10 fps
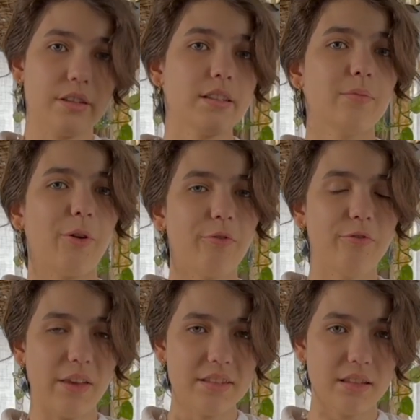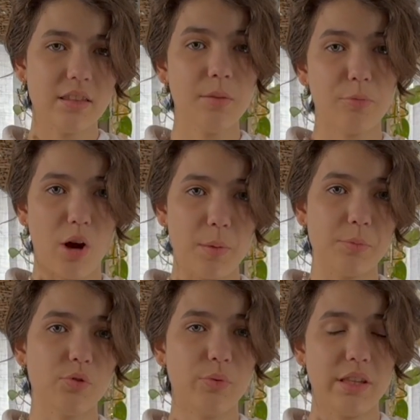It's about facing the
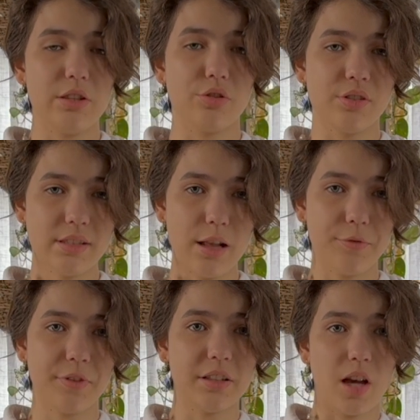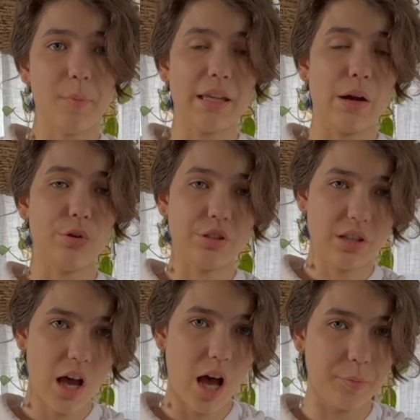problems within yourself and coming out on
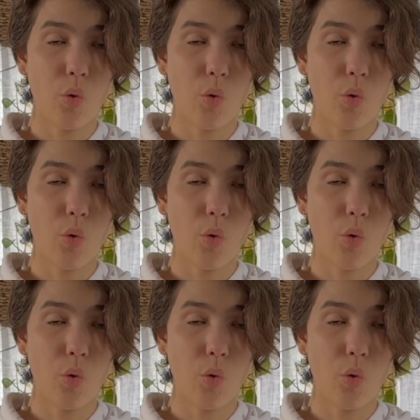top.